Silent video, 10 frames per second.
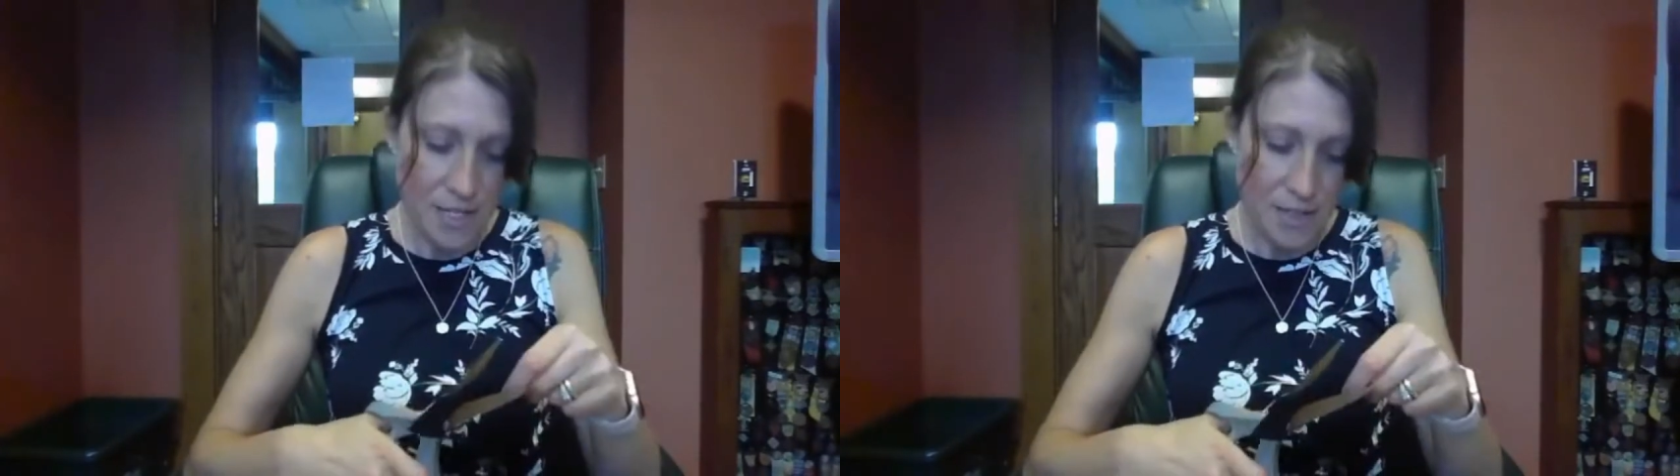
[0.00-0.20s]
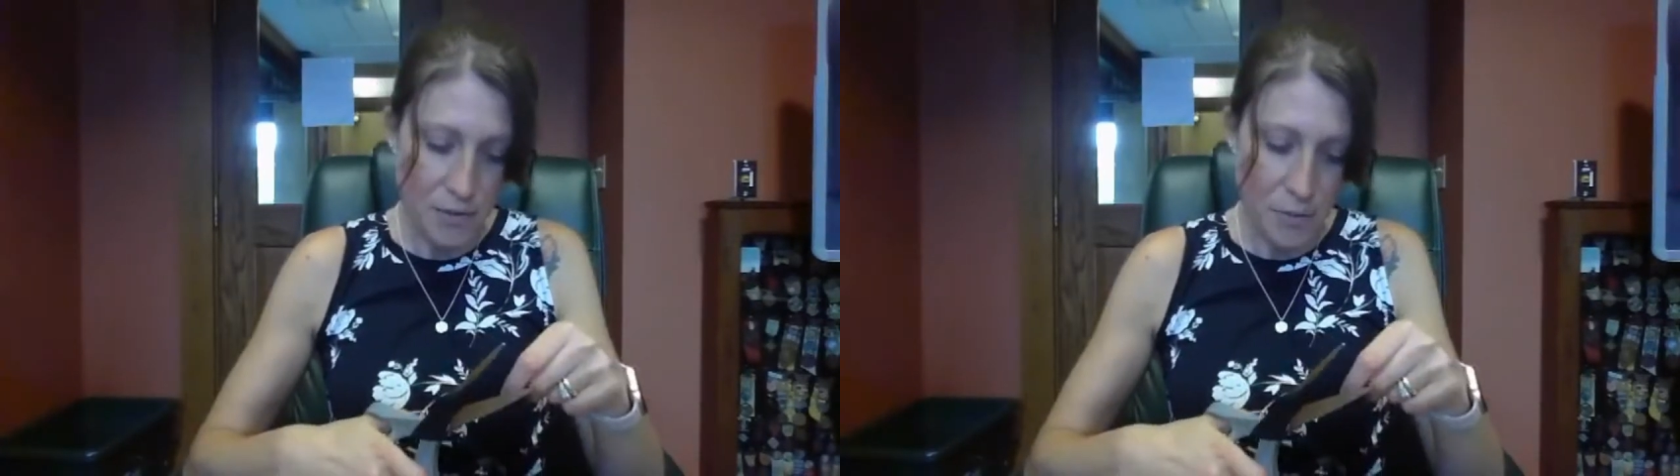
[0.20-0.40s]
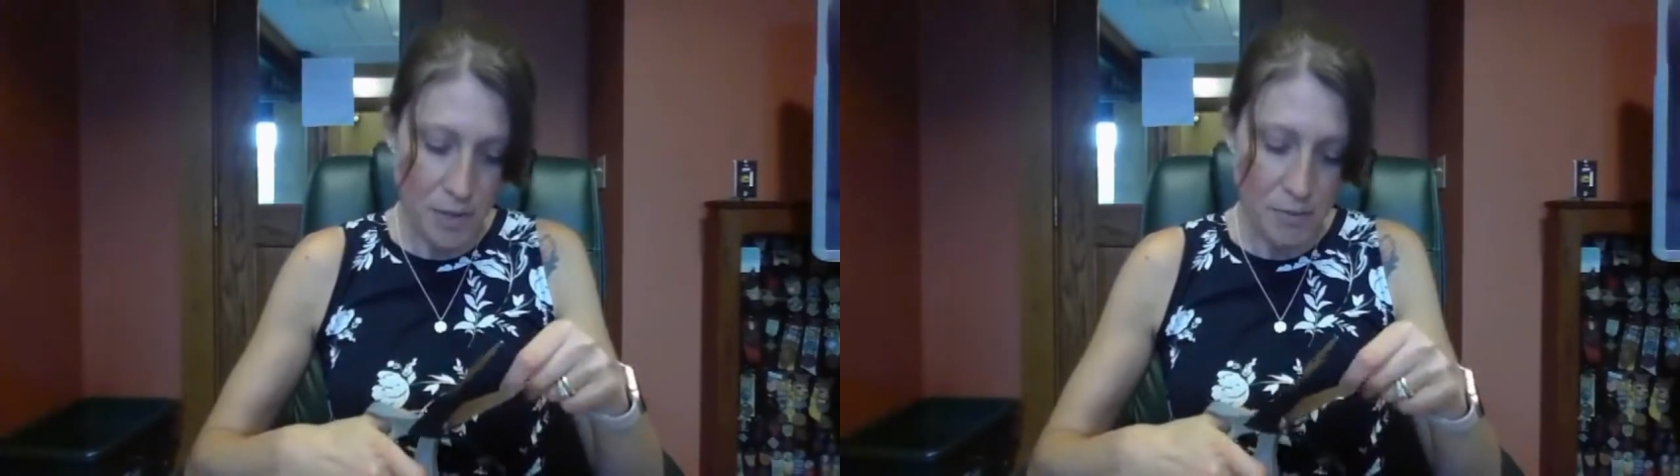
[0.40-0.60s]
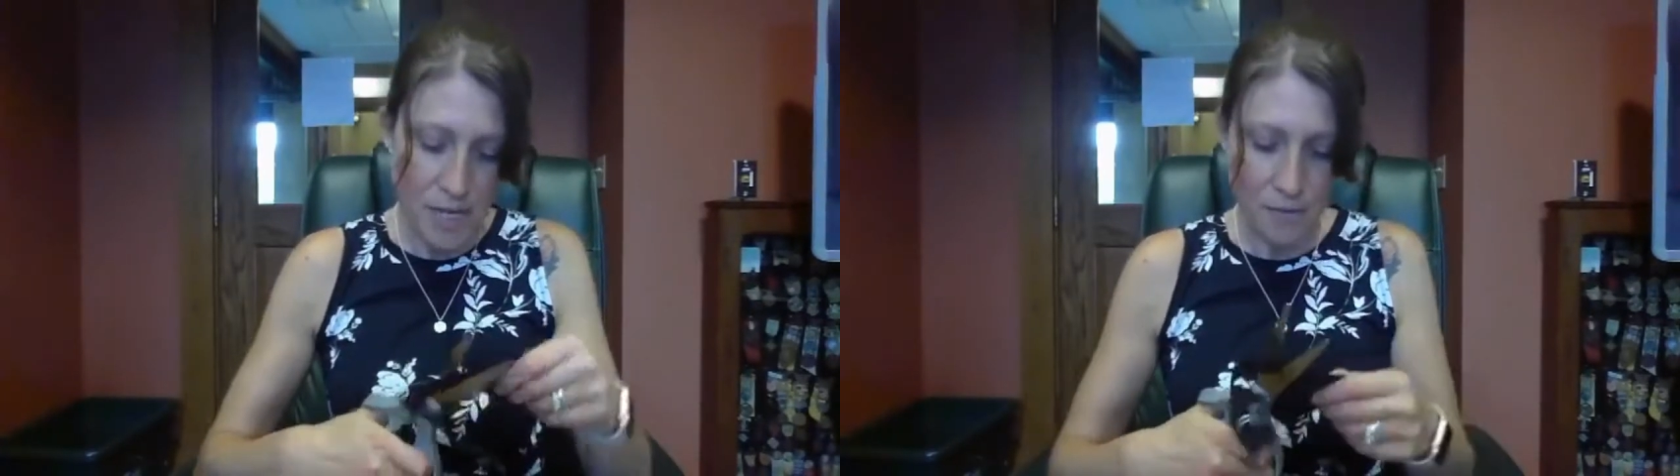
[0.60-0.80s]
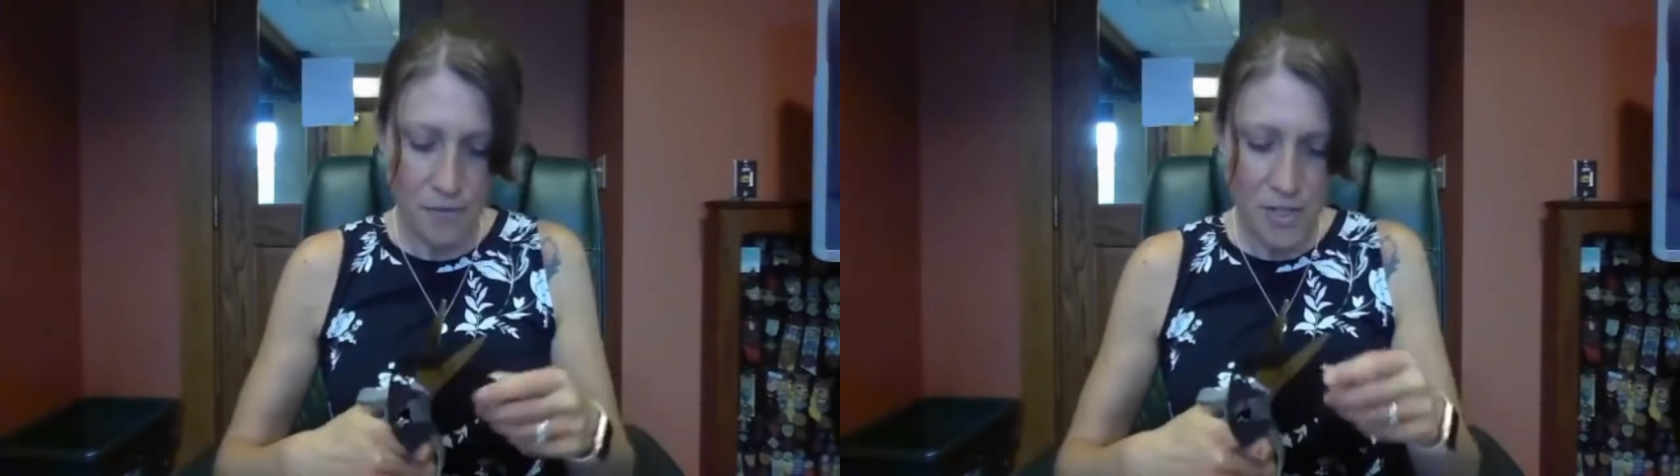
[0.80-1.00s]
If you want to make
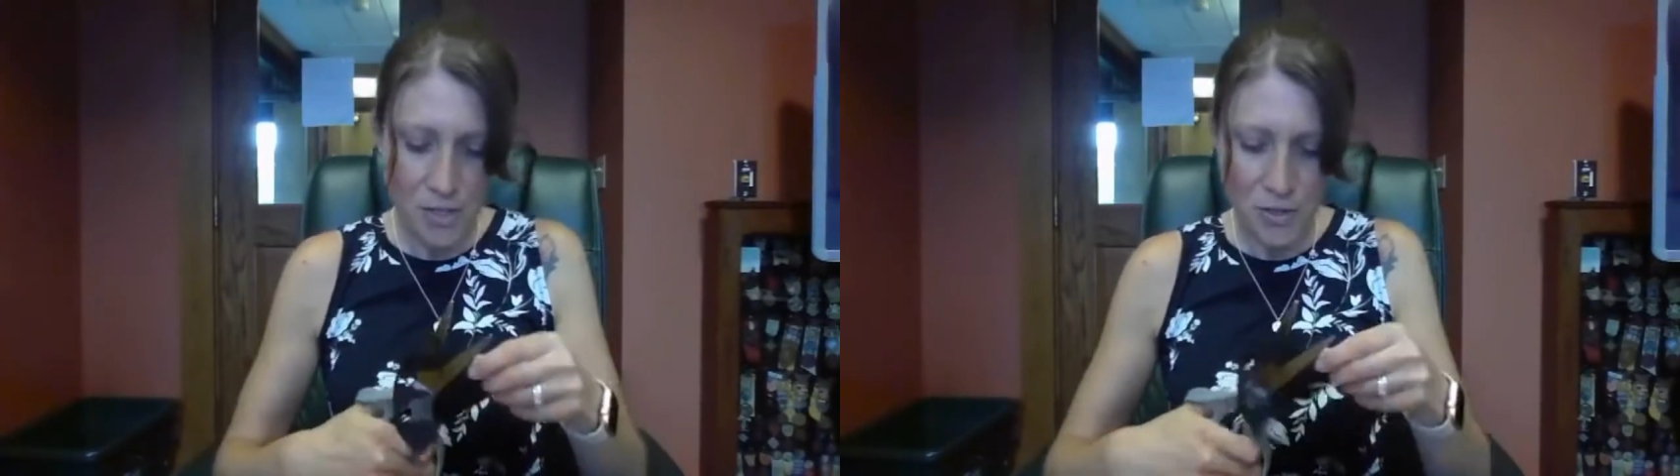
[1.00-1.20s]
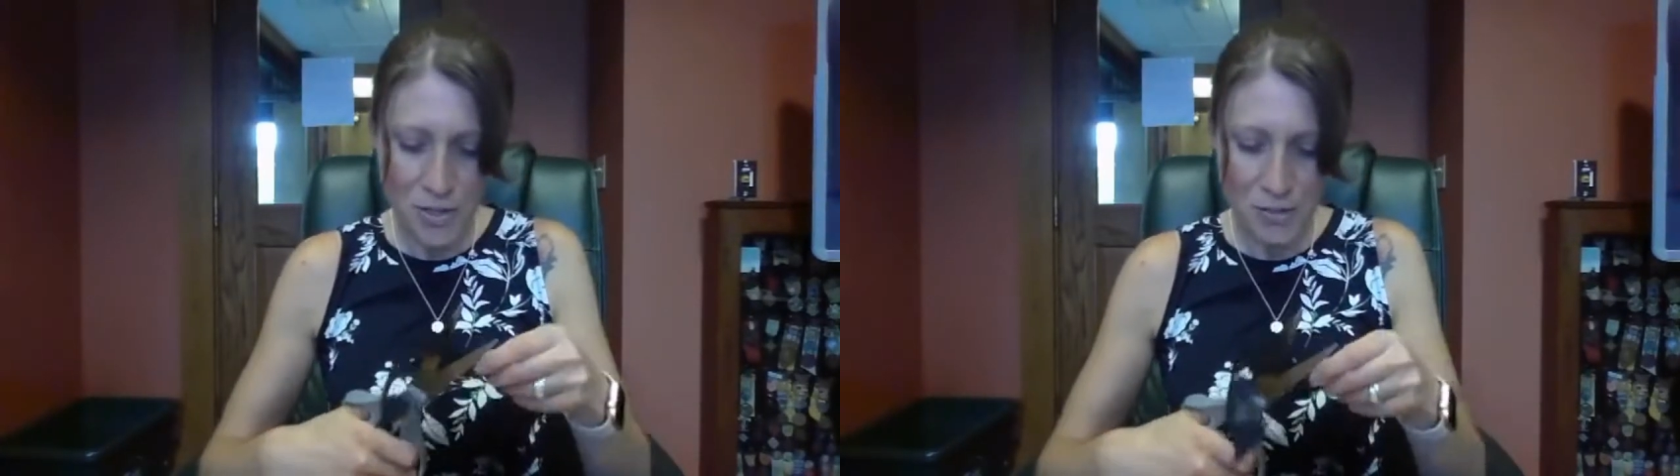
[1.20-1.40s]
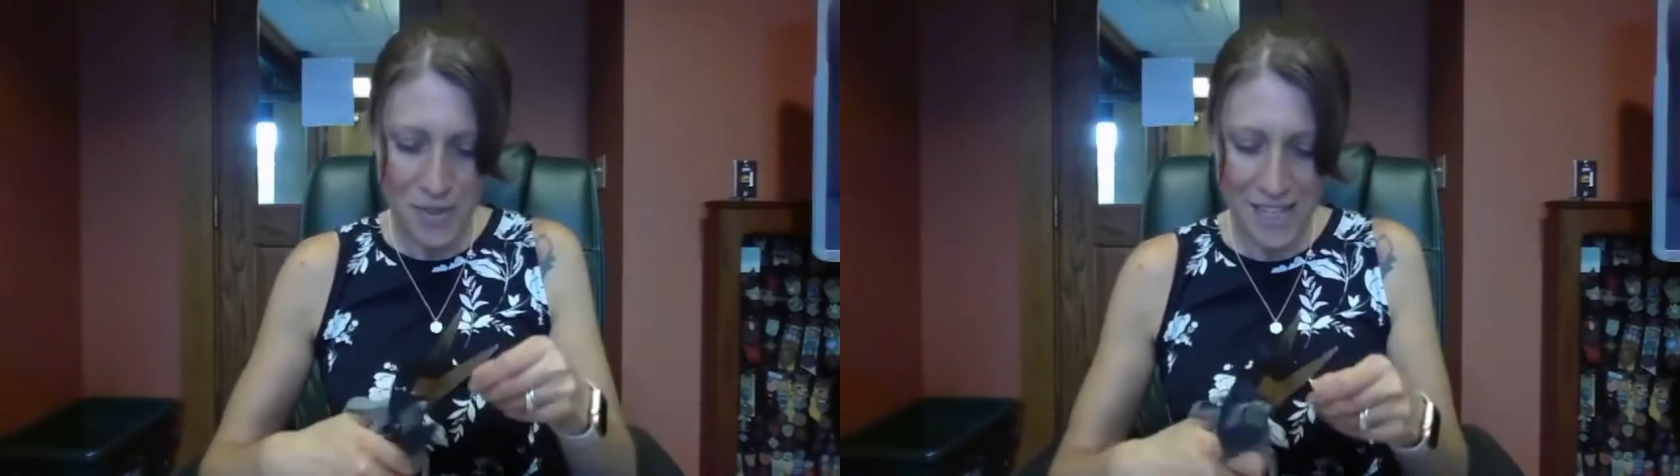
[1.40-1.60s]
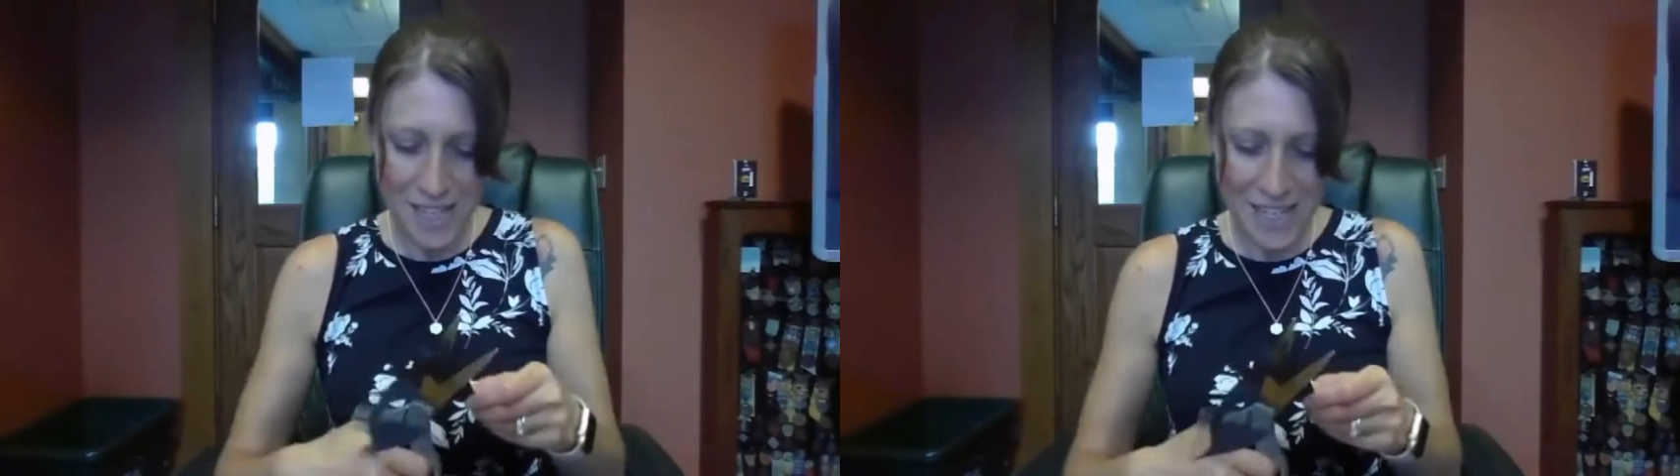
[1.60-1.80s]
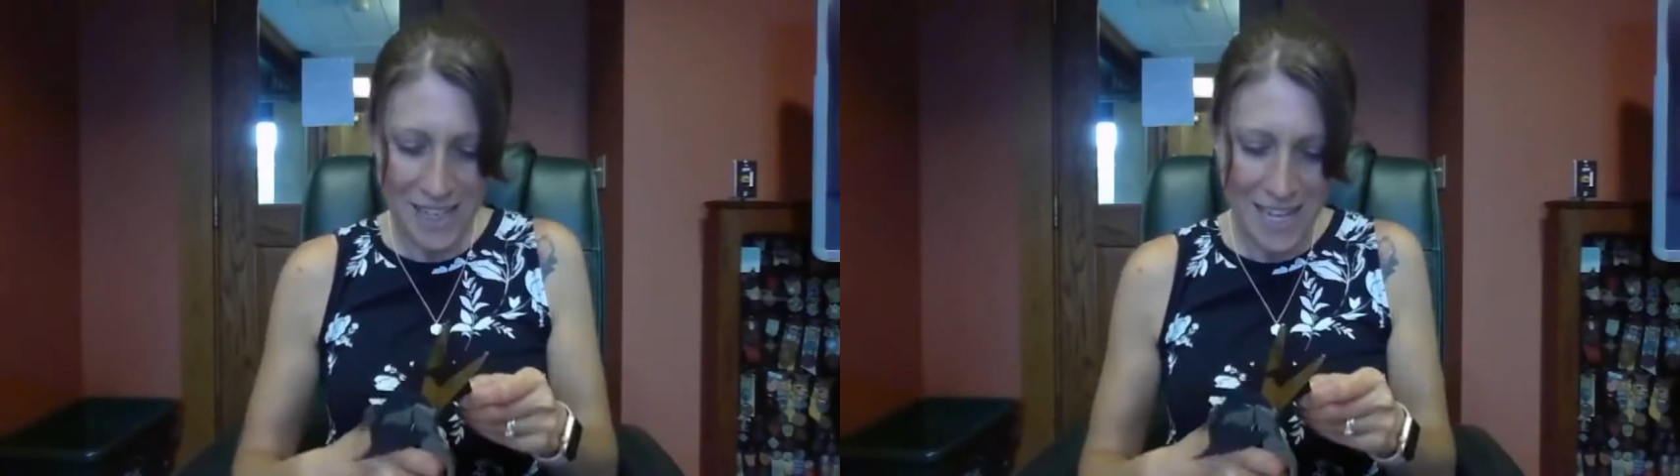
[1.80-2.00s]
a fish or something
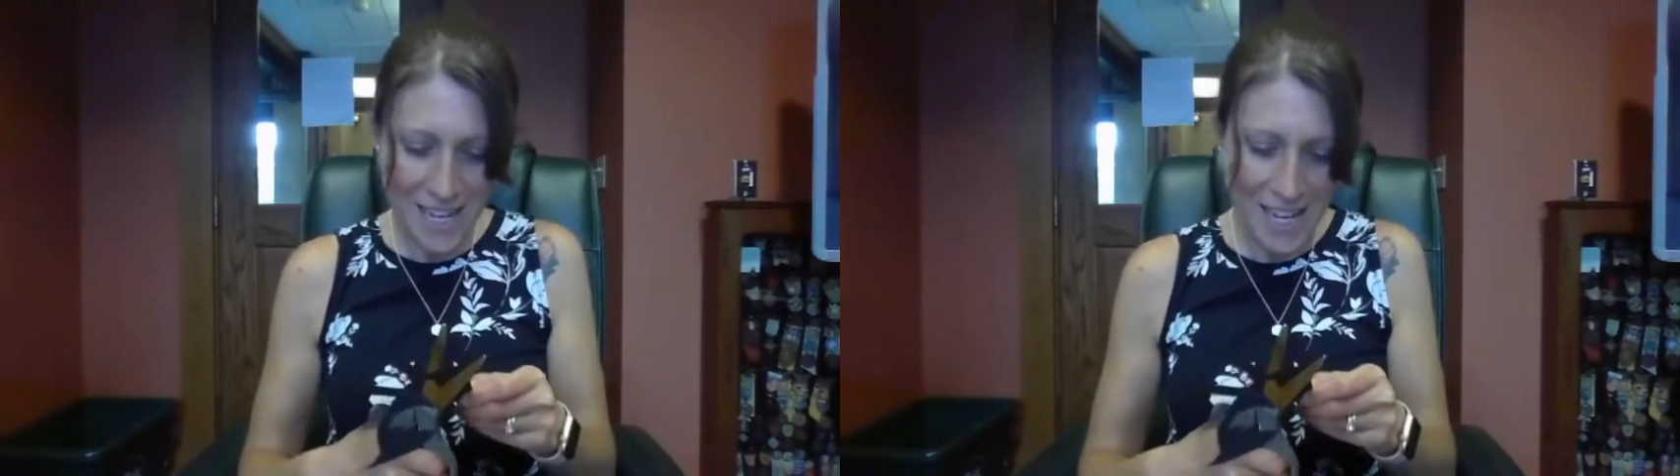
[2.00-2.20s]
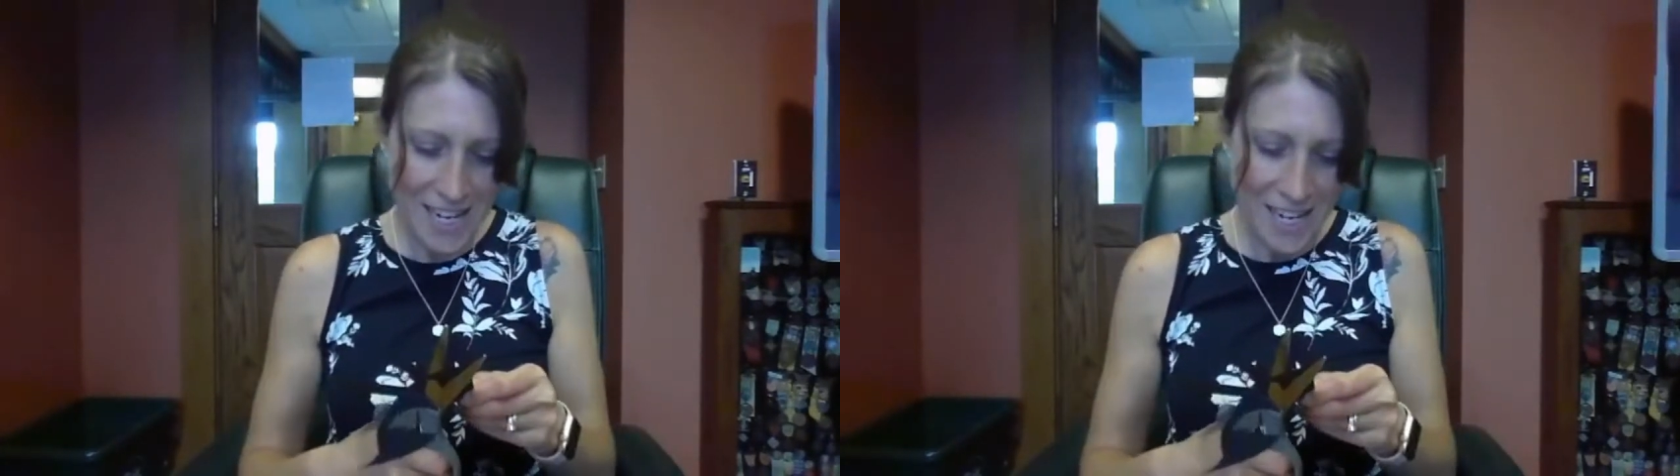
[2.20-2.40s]
like that,